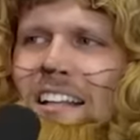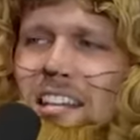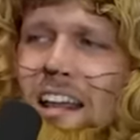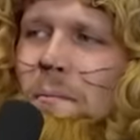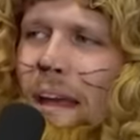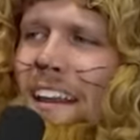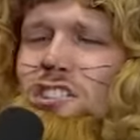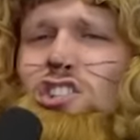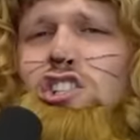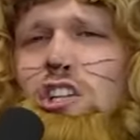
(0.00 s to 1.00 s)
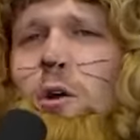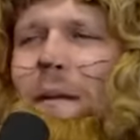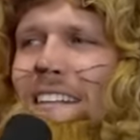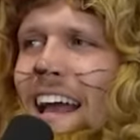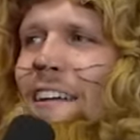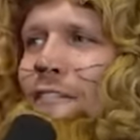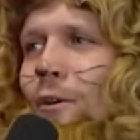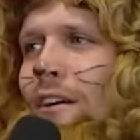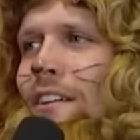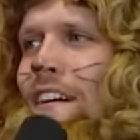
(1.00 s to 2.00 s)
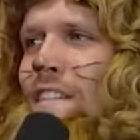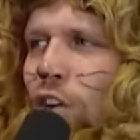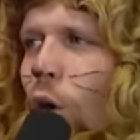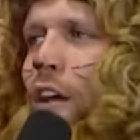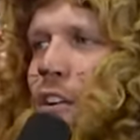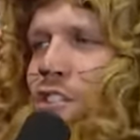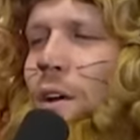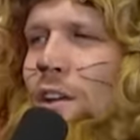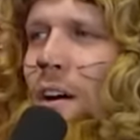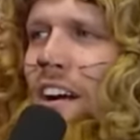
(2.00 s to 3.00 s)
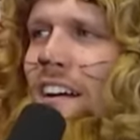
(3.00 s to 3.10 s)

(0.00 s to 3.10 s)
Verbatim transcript: Tin man is stupid tinfoil. foil is what you are.